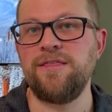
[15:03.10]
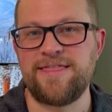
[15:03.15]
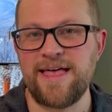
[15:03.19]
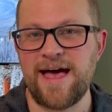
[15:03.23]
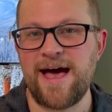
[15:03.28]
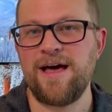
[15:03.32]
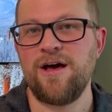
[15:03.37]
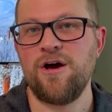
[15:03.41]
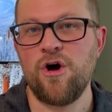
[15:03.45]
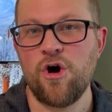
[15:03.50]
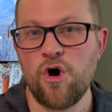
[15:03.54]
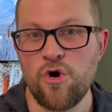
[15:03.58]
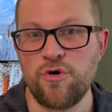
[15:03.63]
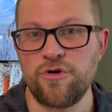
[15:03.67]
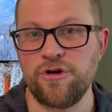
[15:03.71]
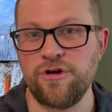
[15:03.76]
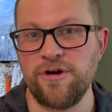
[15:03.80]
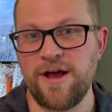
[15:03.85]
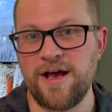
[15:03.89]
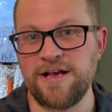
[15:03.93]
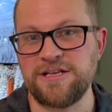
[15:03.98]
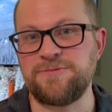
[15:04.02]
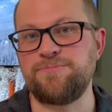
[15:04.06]
that owner
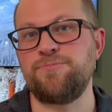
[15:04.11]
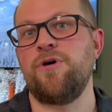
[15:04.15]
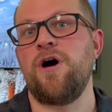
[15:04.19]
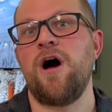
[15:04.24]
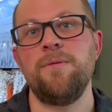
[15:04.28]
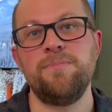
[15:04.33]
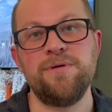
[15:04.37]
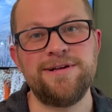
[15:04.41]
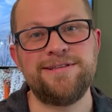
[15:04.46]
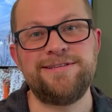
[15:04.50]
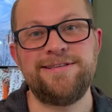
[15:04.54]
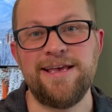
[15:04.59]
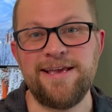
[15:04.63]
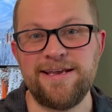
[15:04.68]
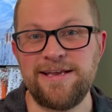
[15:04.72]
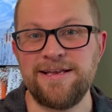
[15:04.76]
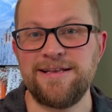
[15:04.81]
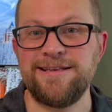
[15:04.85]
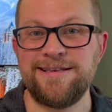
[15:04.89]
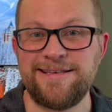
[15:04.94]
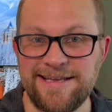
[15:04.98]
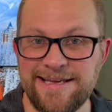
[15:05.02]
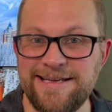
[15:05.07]
has probably
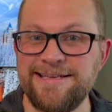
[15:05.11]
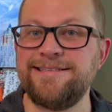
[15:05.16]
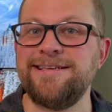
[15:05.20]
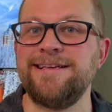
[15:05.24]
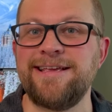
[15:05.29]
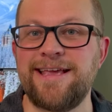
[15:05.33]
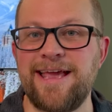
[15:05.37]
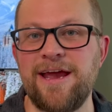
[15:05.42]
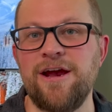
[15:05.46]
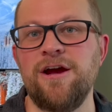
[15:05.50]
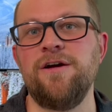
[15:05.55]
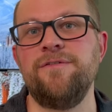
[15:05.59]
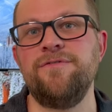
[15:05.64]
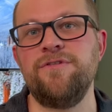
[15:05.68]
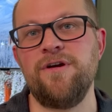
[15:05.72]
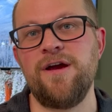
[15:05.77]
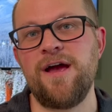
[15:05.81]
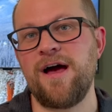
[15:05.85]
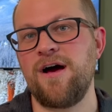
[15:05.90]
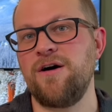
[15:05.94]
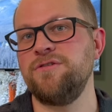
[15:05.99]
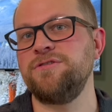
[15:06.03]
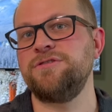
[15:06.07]
taken decent care of their
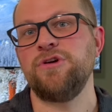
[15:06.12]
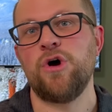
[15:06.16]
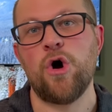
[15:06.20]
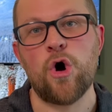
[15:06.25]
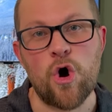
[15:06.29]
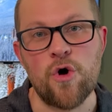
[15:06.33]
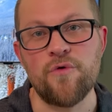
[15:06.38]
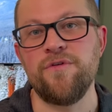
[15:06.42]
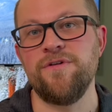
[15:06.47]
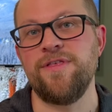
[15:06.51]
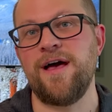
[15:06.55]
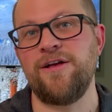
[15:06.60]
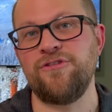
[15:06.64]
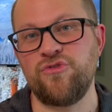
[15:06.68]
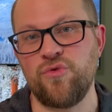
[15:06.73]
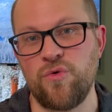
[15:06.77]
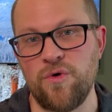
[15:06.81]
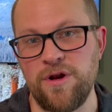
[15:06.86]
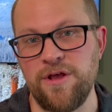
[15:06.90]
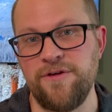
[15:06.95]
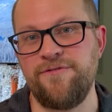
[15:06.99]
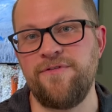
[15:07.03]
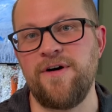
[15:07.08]
house over that
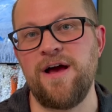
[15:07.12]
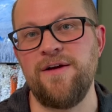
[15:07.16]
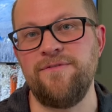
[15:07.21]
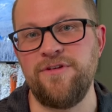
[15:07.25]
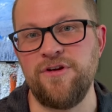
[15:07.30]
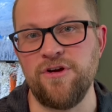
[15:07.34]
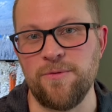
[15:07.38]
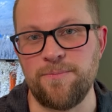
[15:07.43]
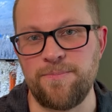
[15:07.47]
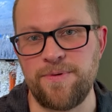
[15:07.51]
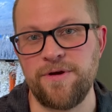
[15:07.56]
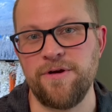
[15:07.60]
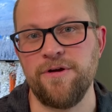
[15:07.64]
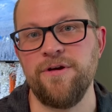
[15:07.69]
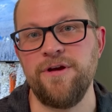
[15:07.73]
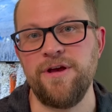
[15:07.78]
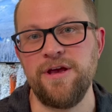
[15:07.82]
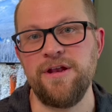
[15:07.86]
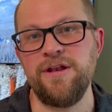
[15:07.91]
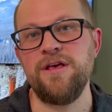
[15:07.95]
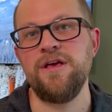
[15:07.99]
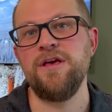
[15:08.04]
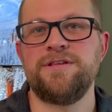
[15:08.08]
25-year period.